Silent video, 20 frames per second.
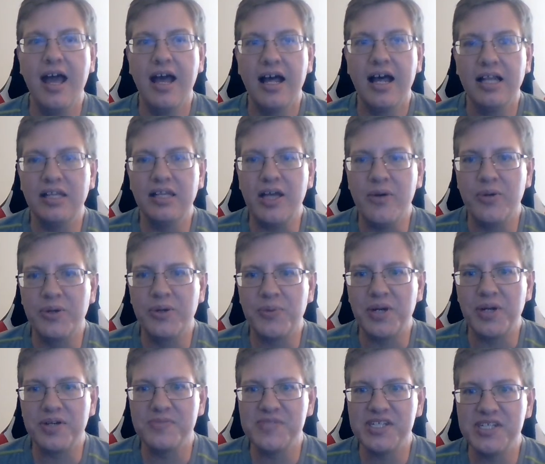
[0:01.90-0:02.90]
Hello and
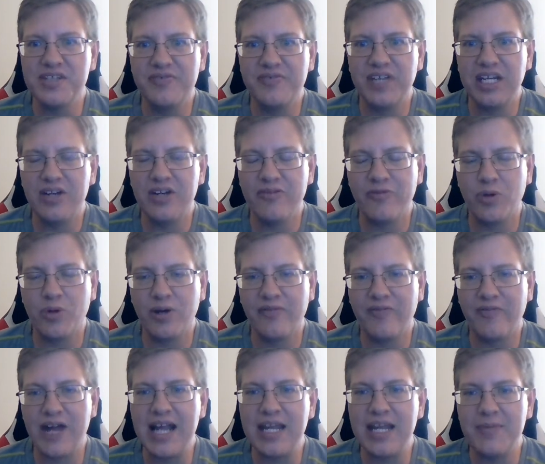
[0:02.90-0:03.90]
welcome to the video for
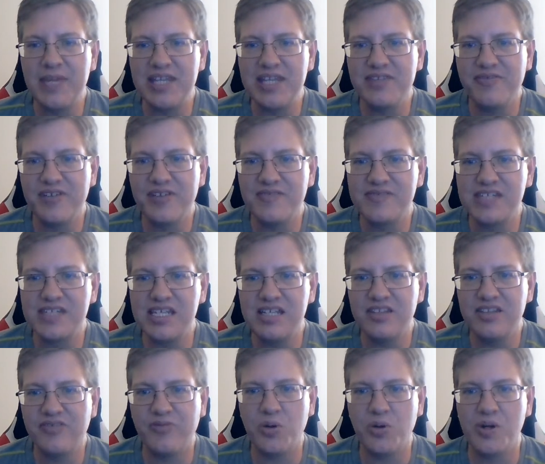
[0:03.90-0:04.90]
Friday, May the
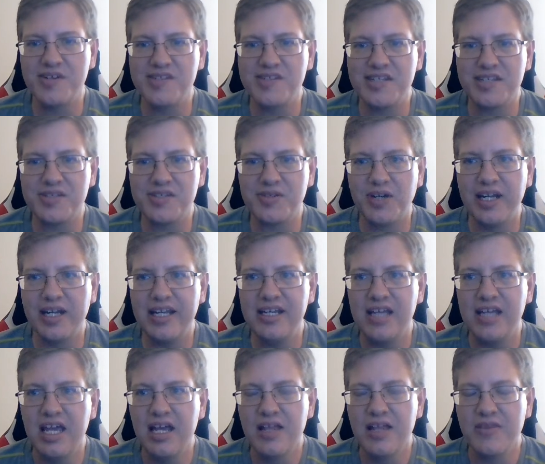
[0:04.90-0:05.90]
15th for 6th grade.
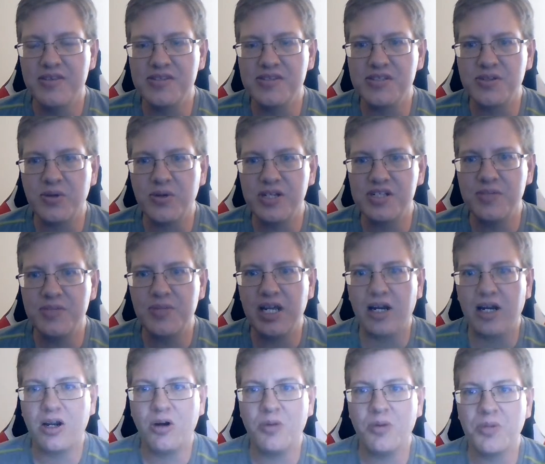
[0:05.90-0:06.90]
This is going to be
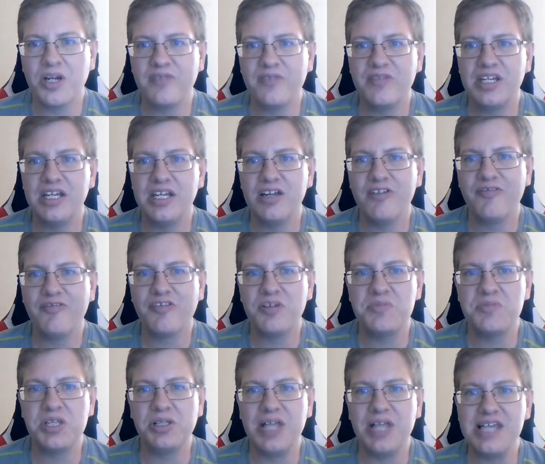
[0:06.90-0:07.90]
our homework video from
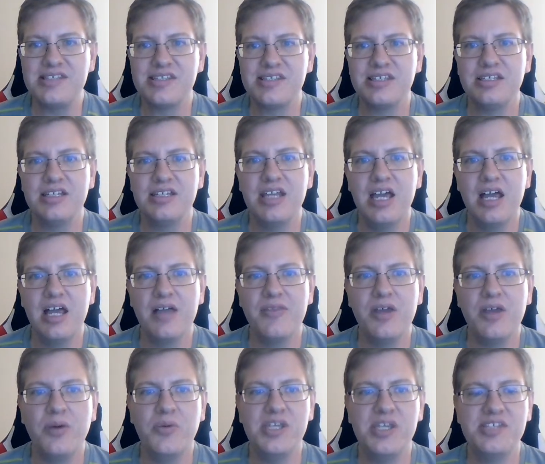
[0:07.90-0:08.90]
the lesson
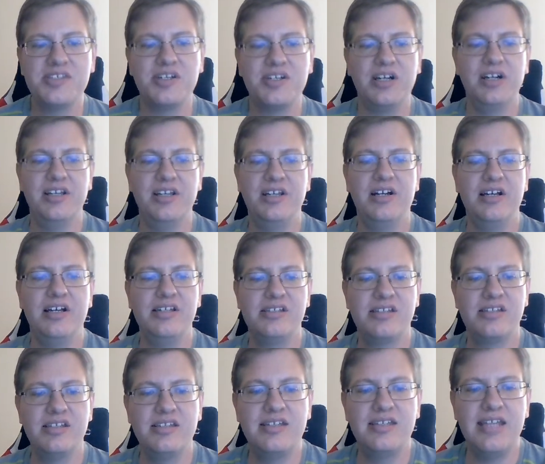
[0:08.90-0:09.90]
that we started on
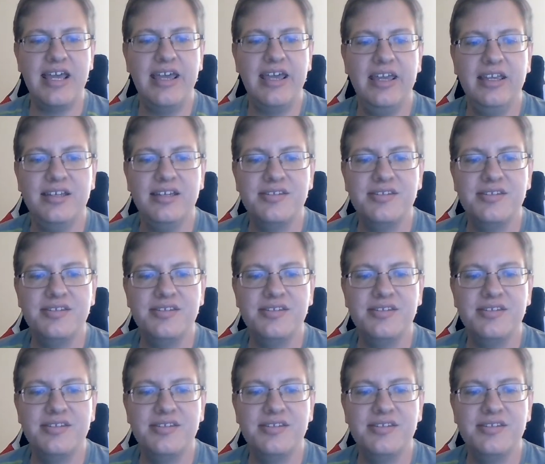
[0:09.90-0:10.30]
today.